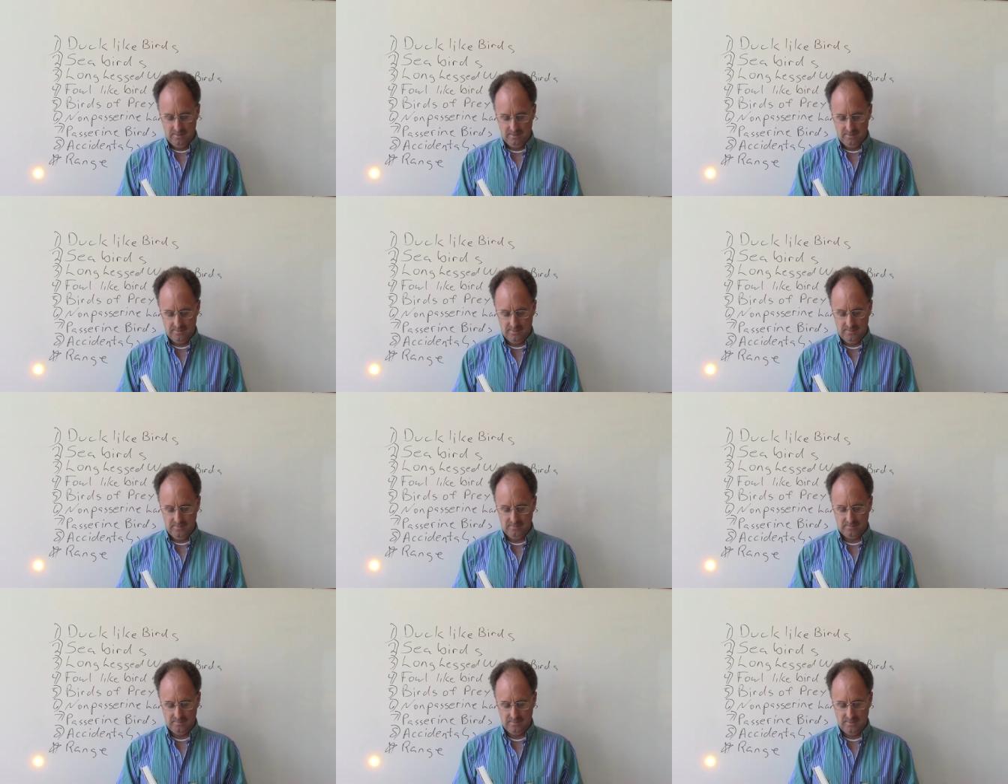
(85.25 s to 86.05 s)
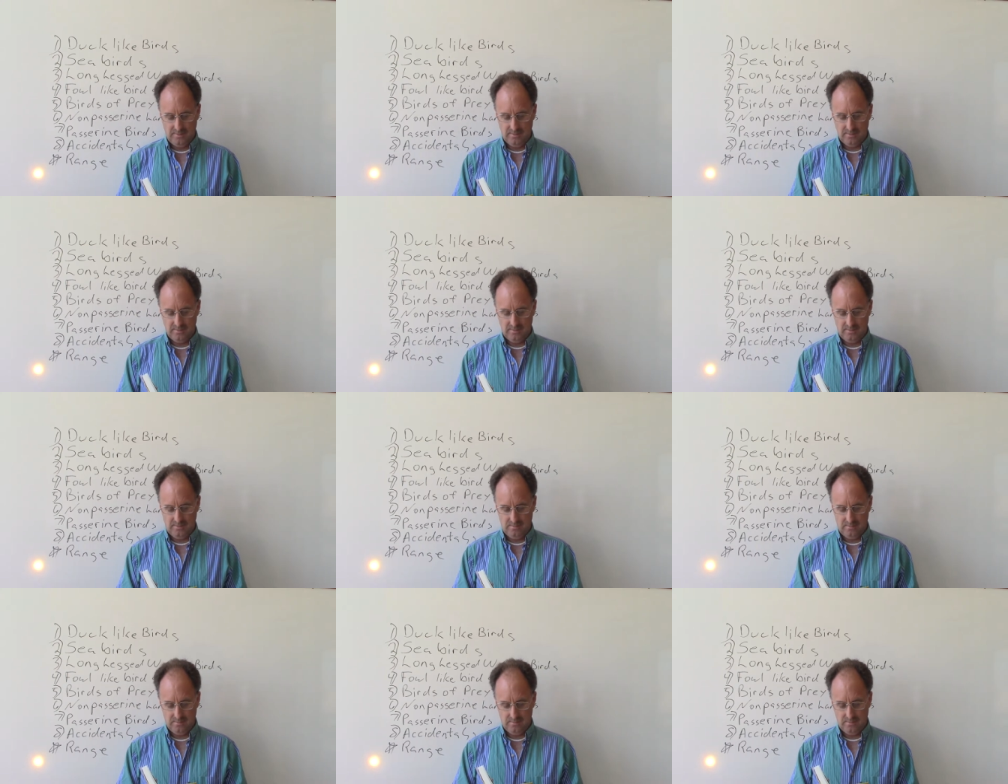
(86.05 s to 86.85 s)
They usually, uh,
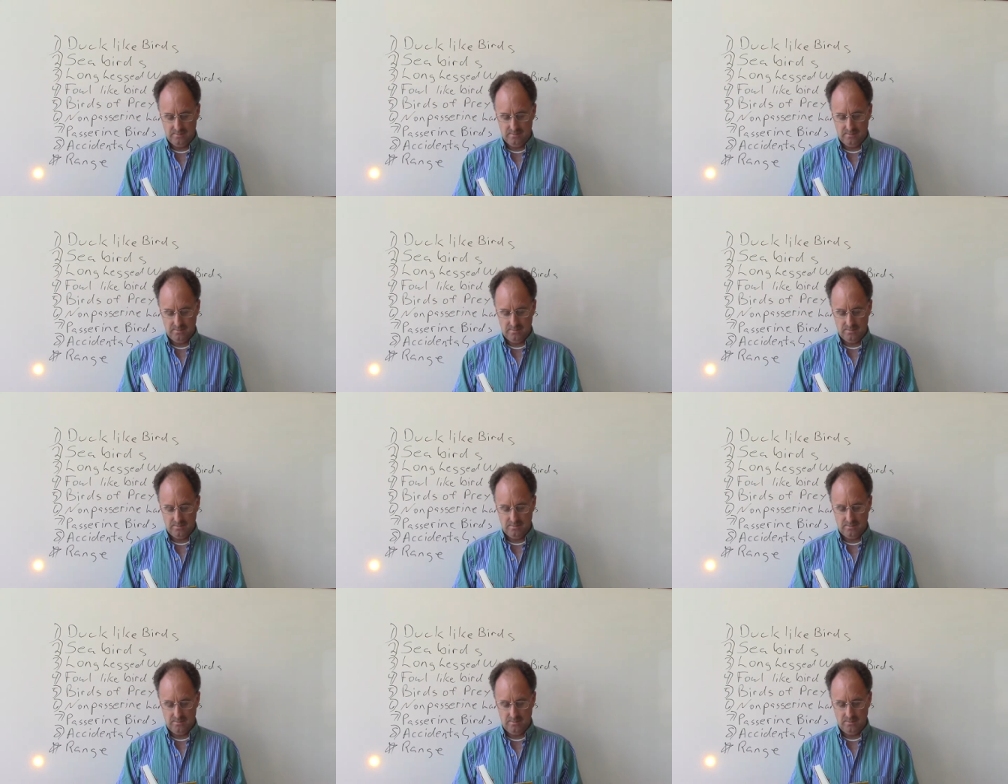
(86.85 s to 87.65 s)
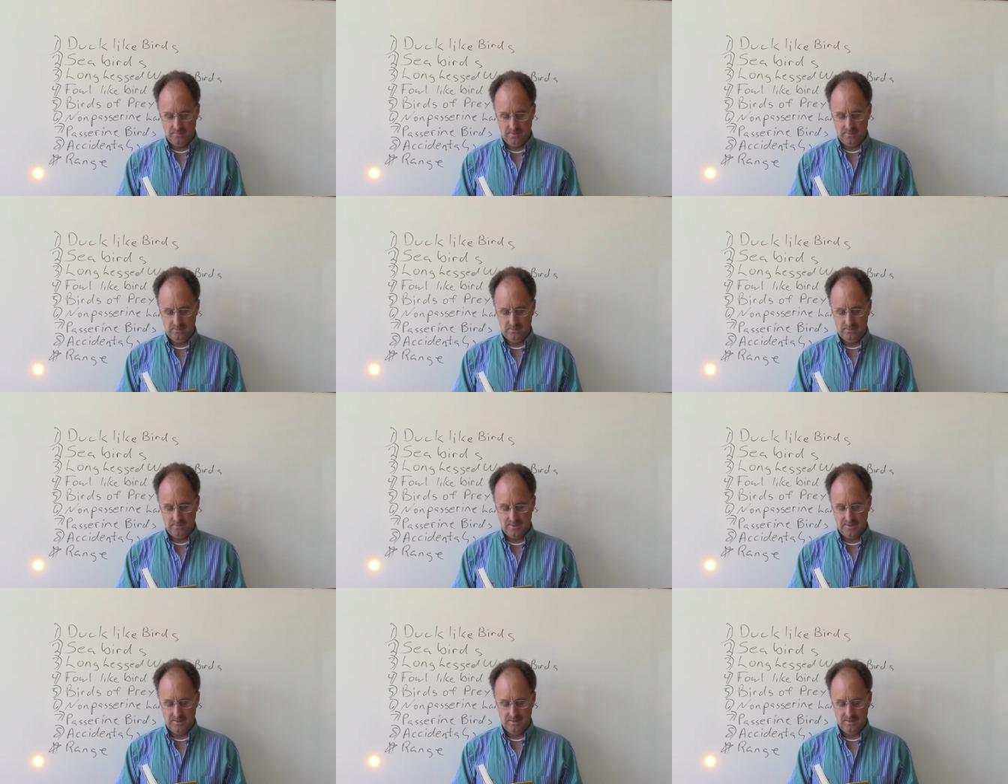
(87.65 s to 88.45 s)
it's
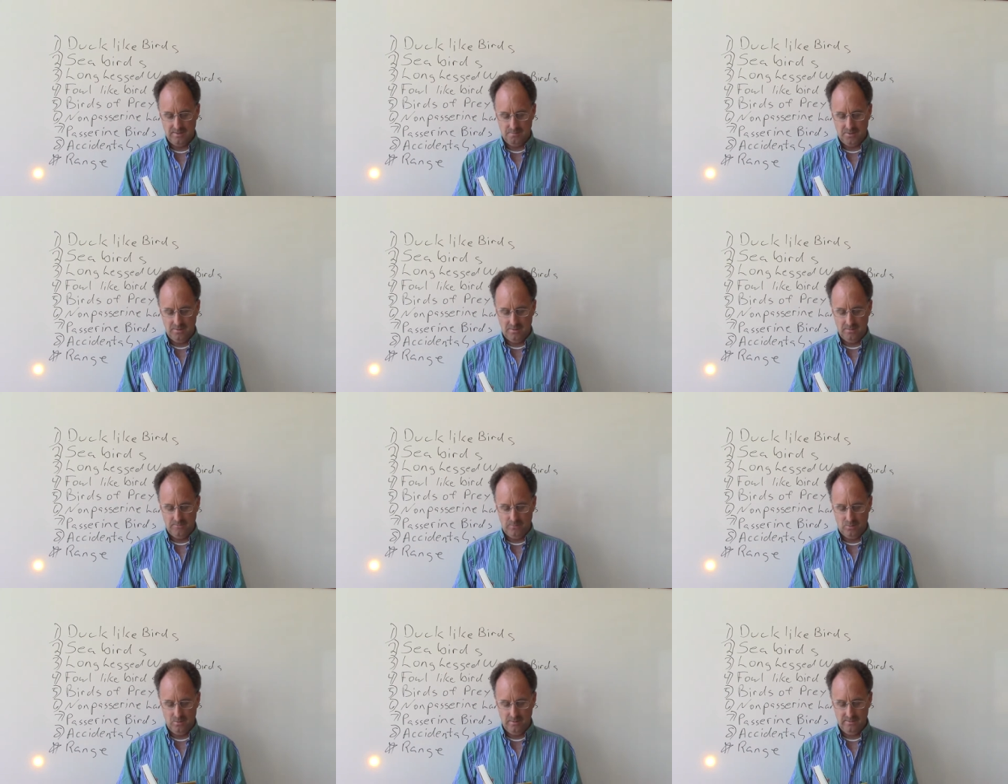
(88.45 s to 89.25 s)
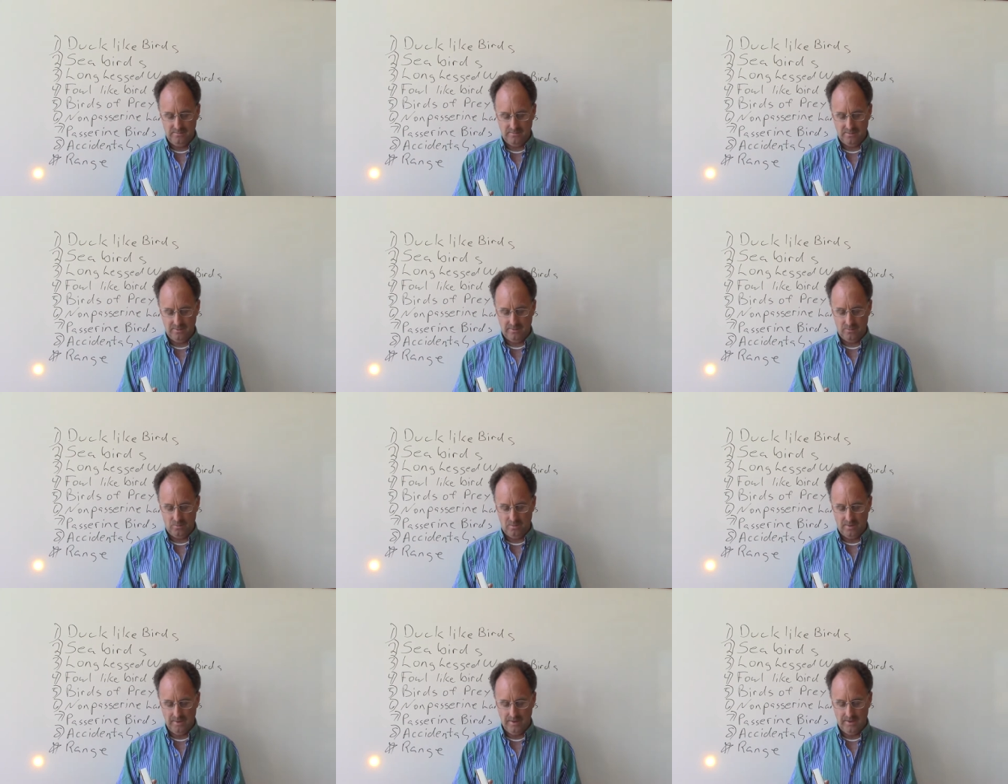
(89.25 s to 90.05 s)
divided up into voice and
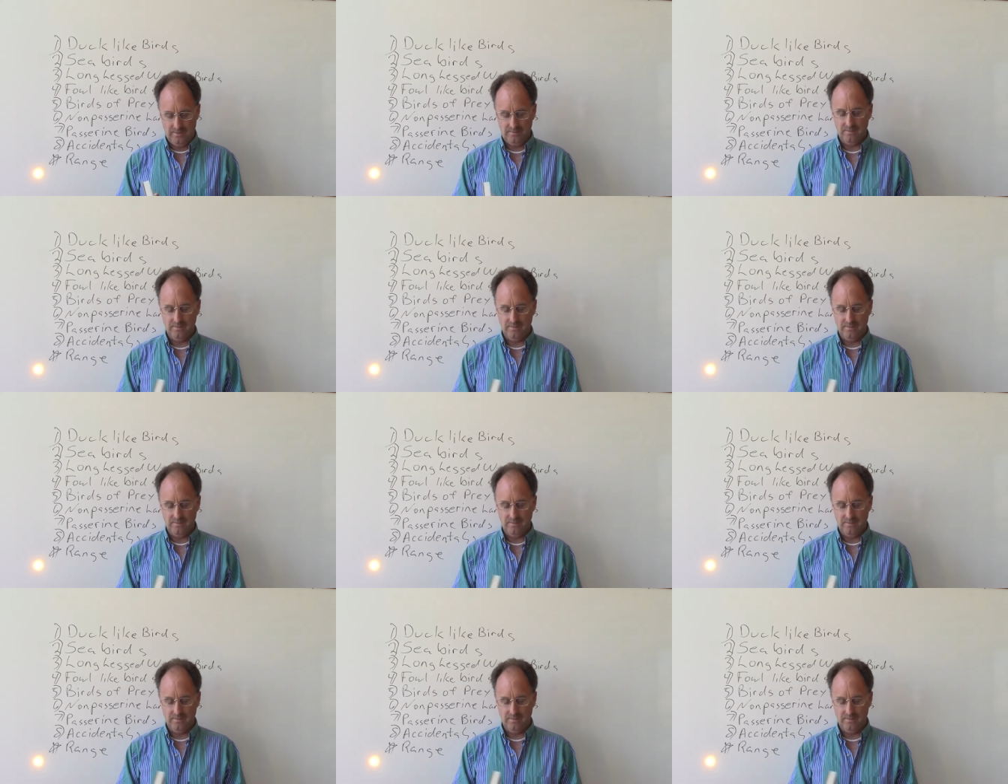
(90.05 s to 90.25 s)
range.